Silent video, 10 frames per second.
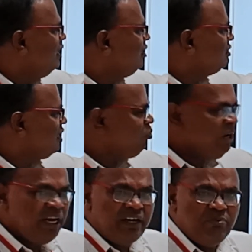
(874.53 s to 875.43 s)
It is
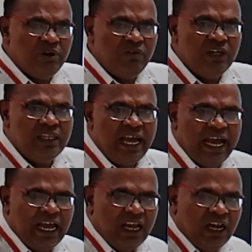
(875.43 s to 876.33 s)
communicating between
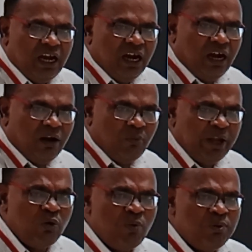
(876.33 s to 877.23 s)
the
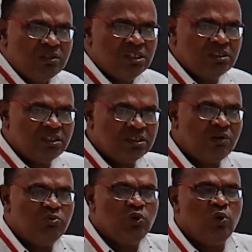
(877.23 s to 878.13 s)
microprocessor
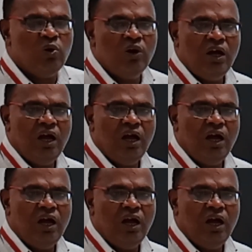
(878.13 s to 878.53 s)
system to